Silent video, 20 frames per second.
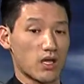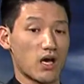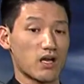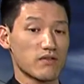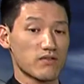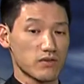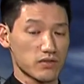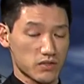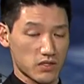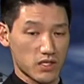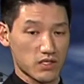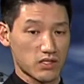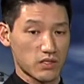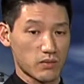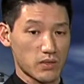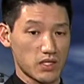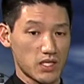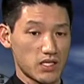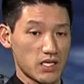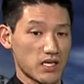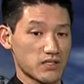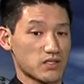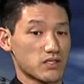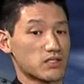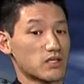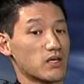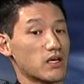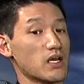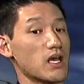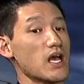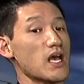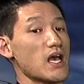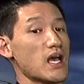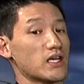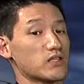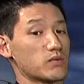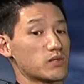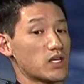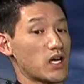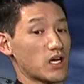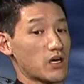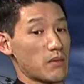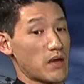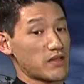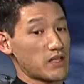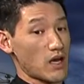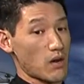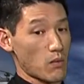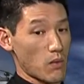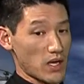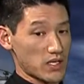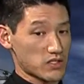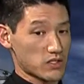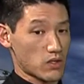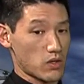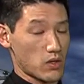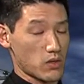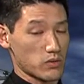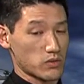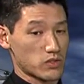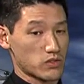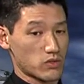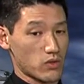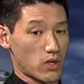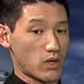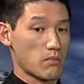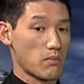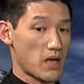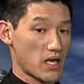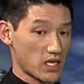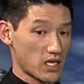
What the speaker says: a lot of those things that we need necessary as we talk about that west coast storm